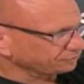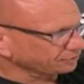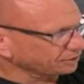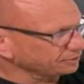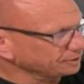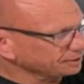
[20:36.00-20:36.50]

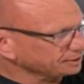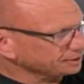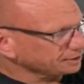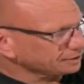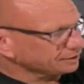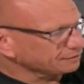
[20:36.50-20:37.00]
So
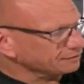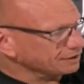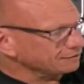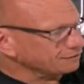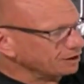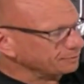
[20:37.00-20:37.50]

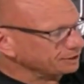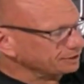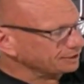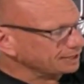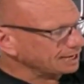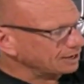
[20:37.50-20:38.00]
if I'm going
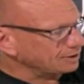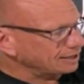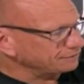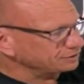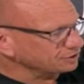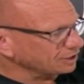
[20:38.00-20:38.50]
to now
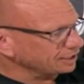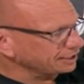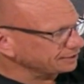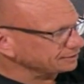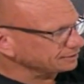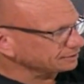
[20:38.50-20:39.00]
have a
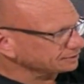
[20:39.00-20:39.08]
diet